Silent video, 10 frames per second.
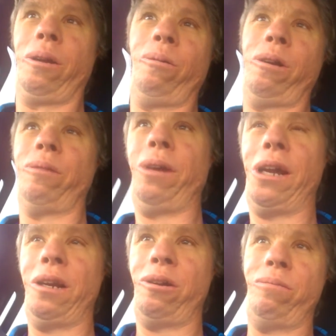we're gonna be
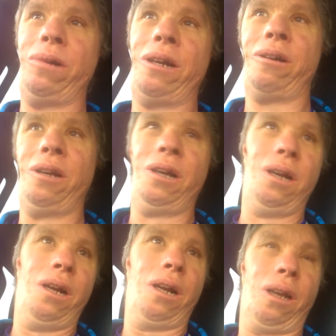heading home now.
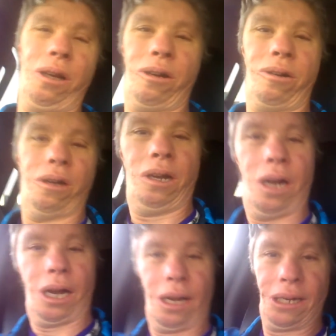So
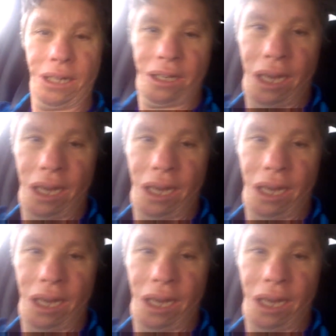I'd like to